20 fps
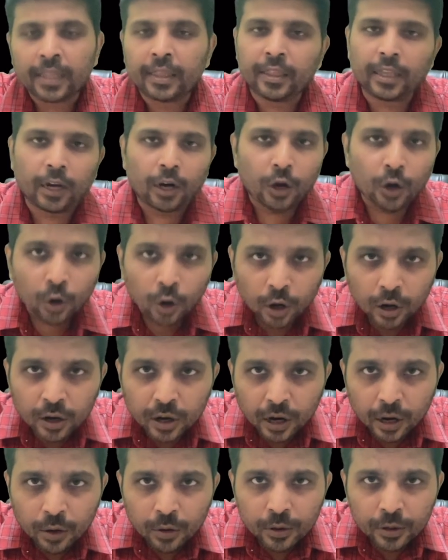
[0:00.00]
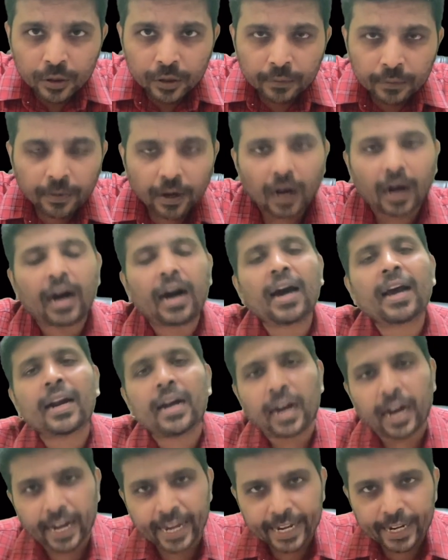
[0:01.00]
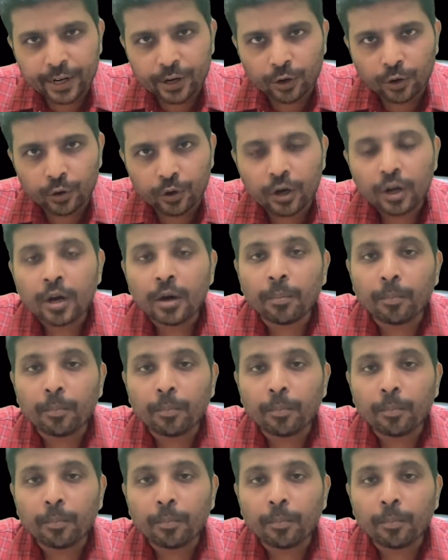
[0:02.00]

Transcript: The low count or high count